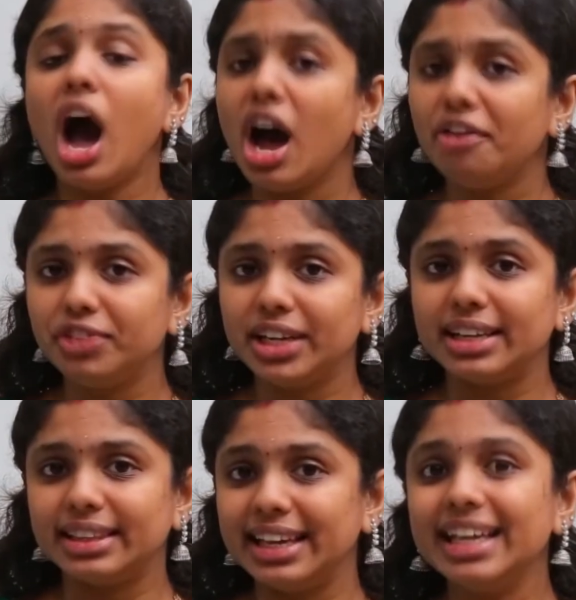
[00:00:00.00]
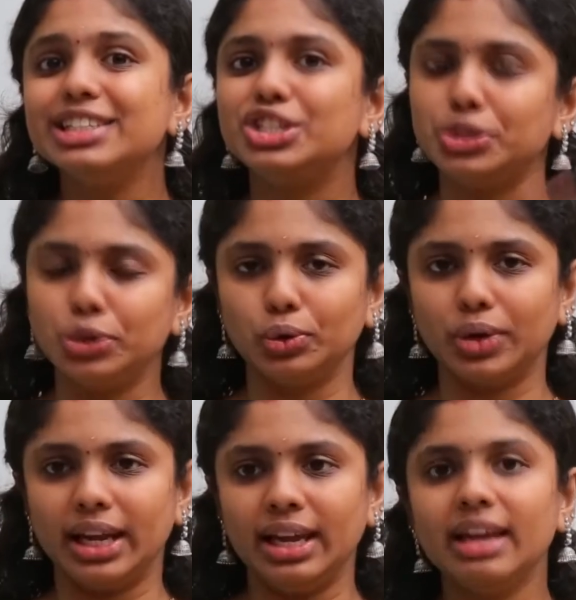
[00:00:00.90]
after the
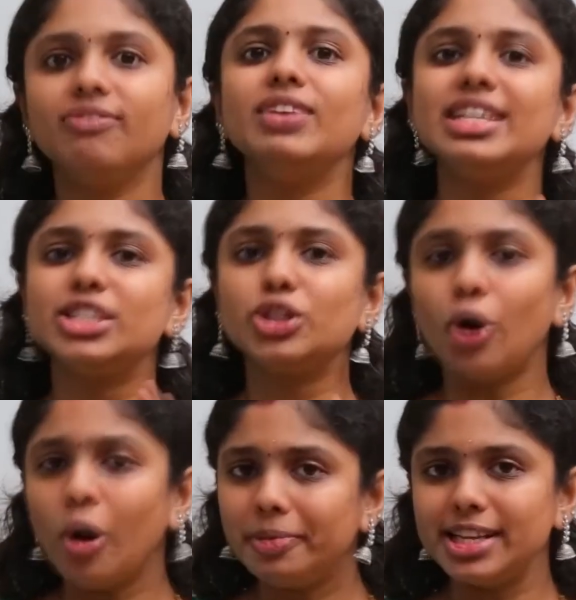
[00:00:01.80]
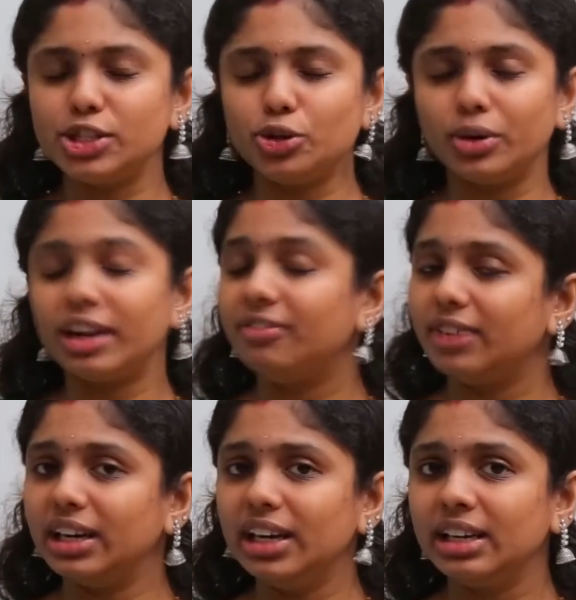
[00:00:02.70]
story. We stop the story
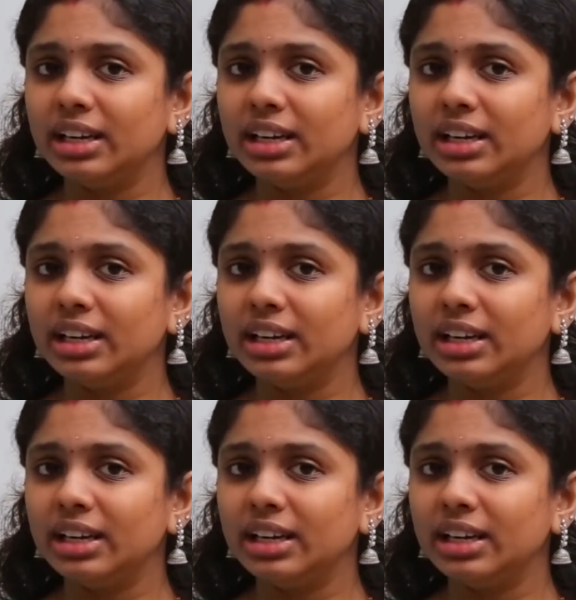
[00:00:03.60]
where